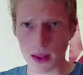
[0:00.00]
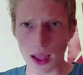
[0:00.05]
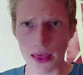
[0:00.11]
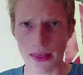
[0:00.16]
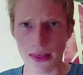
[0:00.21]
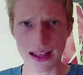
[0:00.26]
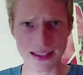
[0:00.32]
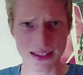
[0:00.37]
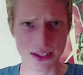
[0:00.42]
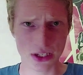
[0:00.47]

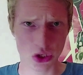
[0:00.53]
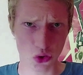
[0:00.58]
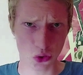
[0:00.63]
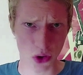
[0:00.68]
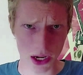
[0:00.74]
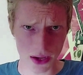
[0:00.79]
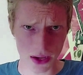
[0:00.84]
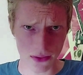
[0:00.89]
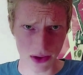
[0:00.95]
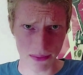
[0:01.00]
that
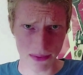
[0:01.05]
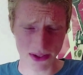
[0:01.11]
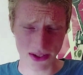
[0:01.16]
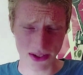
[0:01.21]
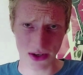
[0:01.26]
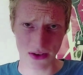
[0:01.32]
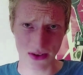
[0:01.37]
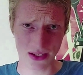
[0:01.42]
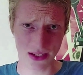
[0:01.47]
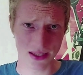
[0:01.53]
streak of
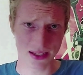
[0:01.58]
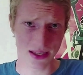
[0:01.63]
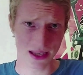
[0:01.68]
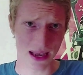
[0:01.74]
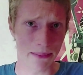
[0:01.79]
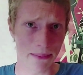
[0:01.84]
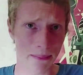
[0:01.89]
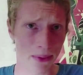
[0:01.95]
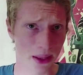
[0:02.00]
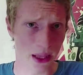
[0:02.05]
episodes is
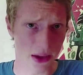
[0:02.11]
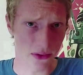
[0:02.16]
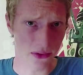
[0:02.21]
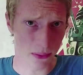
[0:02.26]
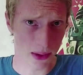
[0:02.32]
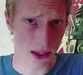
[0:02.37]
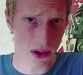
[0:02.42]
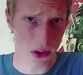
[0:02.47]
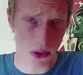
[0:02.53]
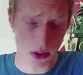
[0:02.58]

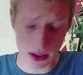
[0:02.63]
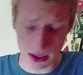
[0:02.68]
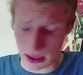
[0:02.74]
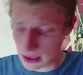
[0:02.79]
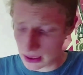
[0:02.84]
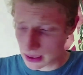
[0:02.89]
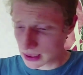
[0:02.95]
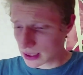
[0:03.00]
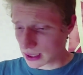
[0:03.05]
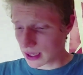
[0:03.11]
unbelievably good.
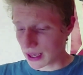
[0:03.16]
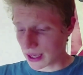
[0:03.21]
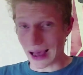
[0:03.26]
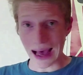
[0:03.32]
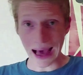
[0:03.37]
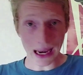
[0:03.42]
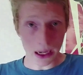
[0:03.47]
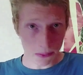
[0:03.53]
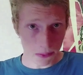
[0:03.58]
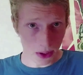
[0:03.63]

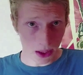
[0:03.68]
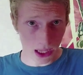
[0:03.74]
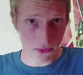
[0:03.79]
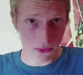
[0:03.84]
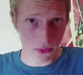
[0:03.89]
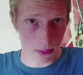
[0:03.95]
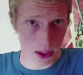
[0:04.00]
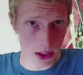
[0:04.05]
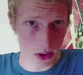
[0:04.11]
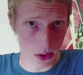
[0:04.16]

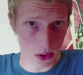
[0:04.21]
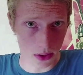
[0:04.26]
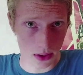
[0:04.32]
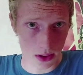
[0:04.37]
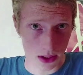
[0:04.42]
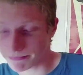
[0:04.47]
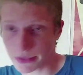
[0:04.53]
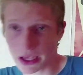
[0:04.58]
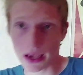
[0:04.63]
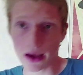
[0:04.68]
Unbelievably good.
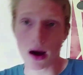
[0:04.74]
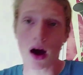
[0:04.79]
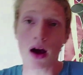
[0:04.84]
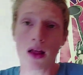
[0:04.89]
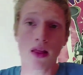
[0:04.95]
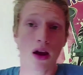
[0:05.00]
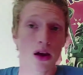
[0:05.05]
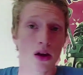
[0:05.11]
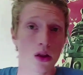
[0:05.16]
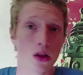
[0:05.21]
Yeah, I
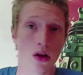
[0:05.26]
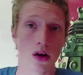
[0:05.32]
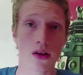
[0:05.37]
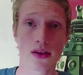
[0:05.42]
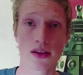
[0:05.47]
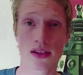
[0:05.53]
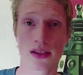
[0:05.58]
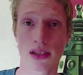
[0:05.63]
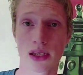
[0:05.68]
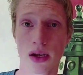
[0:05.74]
like a lot of
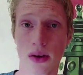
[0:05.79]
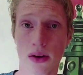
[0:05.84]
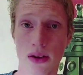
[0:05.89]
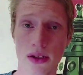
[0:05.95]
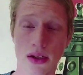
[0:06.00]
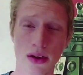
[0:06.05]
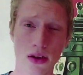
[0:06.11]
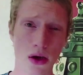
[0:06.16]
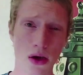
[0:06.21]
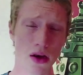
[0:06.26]
this series,
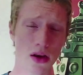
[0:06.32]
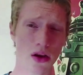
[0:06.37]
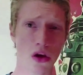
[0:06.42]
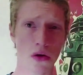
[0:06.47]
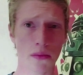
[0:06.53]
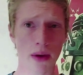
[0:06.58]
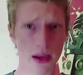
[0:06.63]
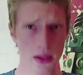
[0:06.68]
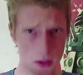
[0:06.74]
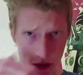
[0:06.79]
and kind of going
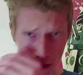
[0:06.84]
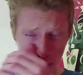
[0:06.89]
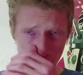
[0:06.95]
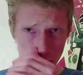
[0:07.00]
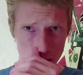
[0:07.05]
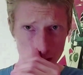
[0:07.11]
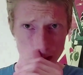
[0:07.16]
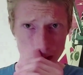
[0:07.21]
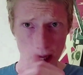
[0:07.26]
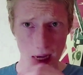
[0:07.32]
back to the
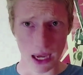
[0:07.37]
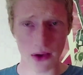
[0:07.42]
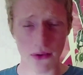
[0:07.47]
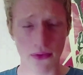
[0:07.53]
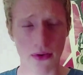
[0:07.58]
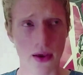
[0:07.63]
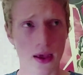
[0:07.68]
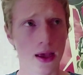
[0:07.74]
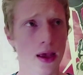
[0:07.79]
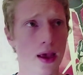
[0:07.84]
first half,
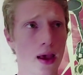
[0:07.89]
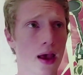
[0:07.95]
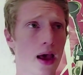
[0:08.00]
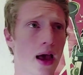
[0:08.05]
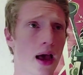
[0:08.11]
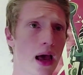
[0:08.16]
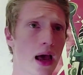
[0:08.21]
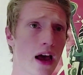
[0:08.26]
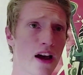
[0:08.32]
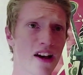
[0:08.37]

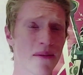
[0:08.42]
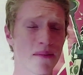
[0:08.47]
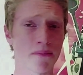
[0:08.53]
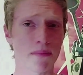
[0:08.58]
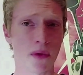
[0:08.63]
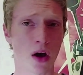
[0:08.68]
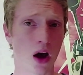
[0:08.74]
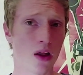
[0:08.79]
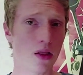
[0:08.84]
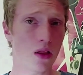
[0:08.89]

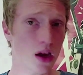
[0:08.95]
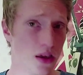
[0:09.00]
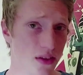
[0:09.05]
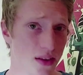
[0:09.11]
Um, I like